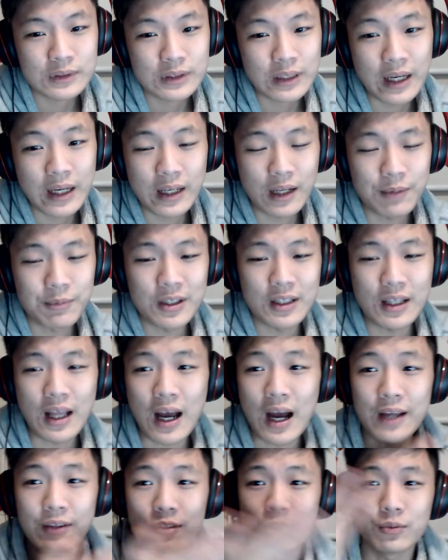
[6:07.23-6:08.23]
And I mean,
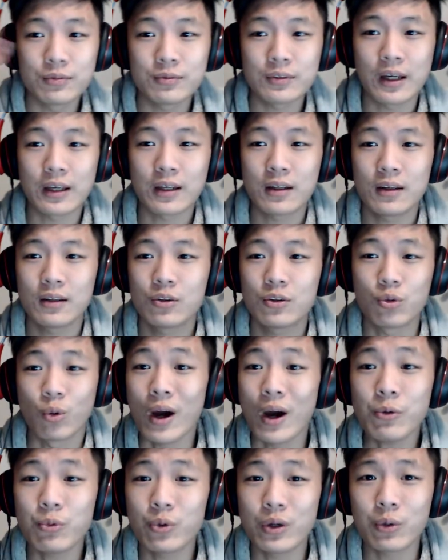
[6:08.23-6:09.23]
I don't like. Do I
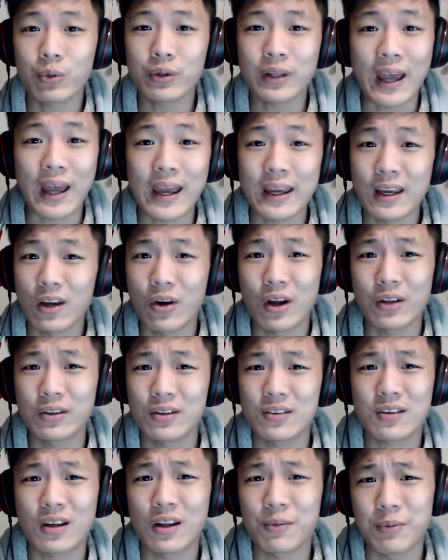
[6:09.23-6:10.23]
really want to hang around these
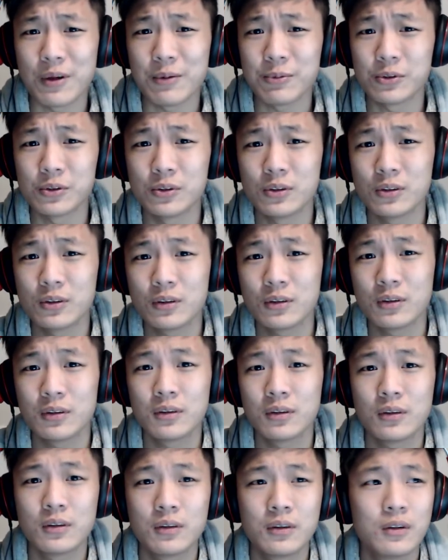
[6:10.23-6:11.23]
kind of people?
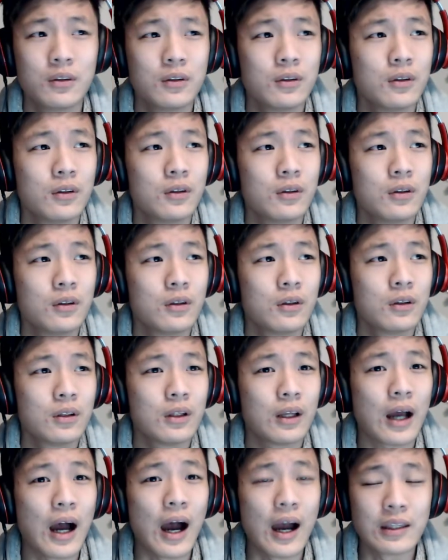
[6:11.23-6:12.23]

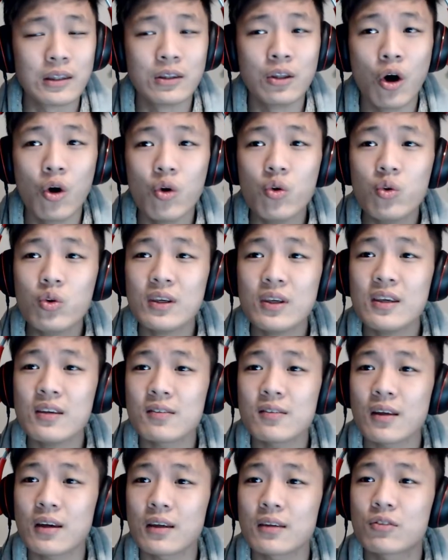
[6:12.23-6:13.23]
Like, I know he's
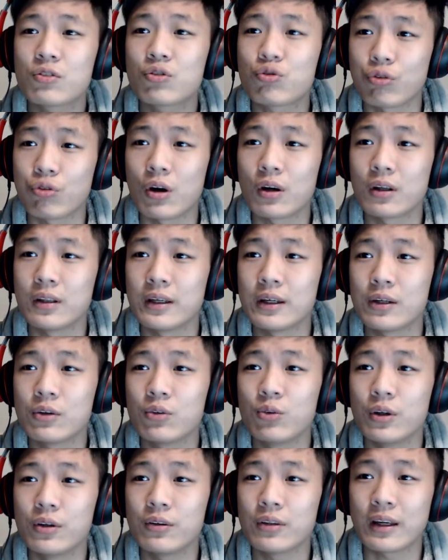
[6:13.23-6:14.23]
like struggling
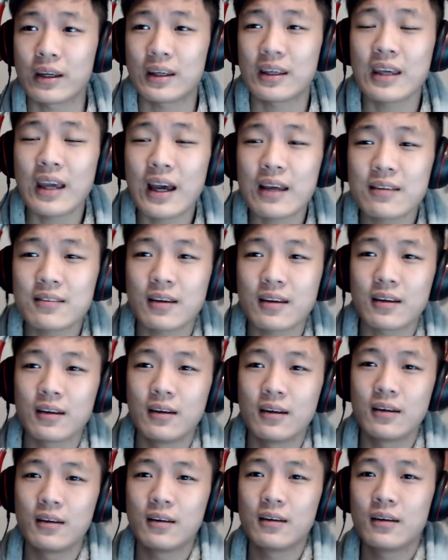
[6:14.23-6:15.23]
with like he has like
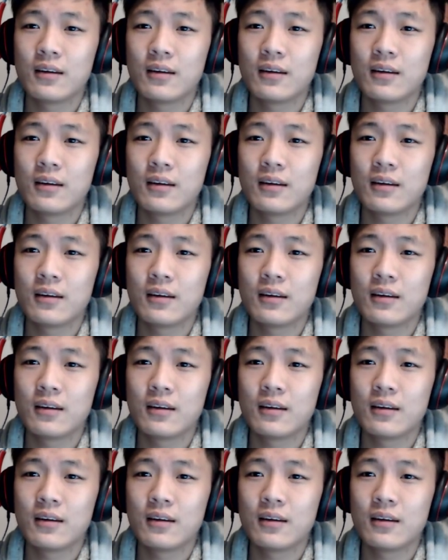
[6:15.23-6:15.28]
a.